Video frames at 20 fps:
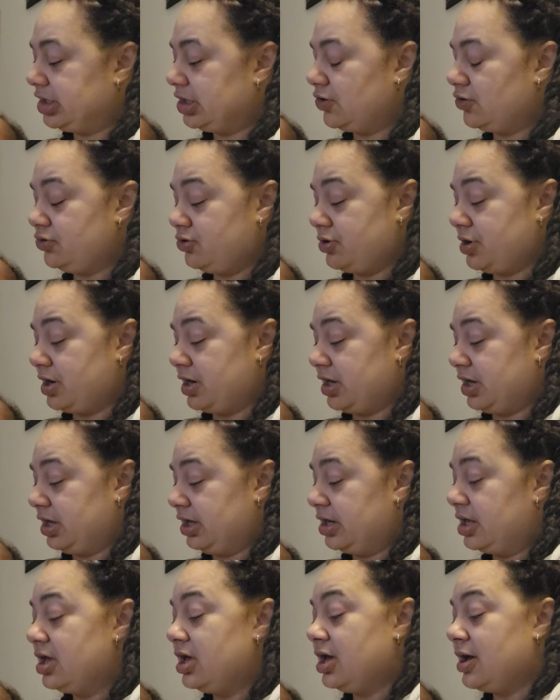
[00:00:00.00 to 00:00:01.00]
low
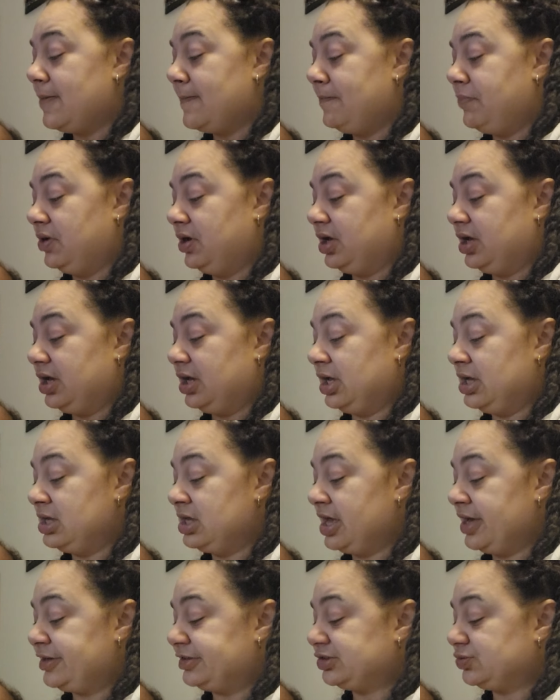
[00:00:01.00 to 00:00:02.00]
grade but he
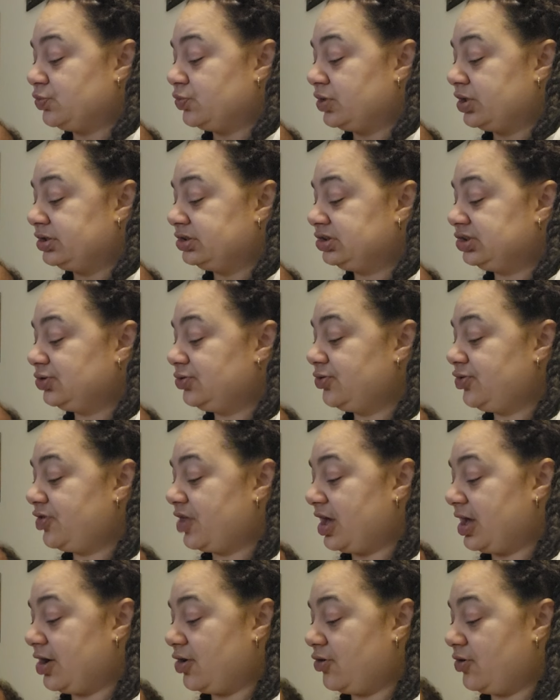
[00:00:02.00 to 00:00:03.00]
has one tooth
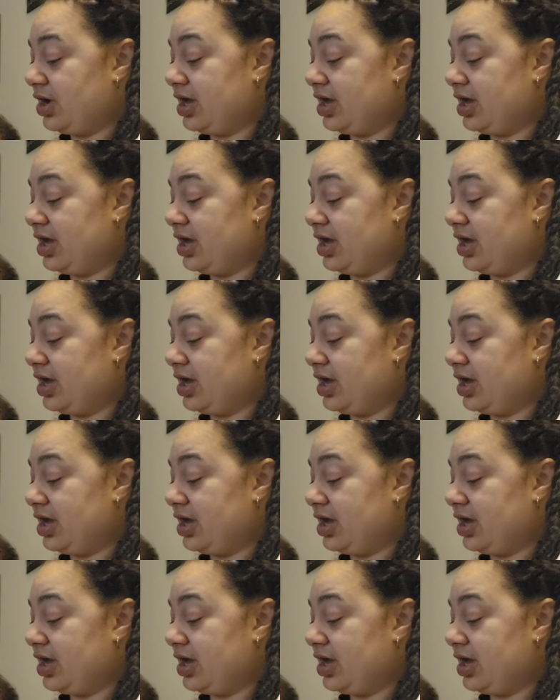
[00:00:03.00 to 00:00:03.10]
out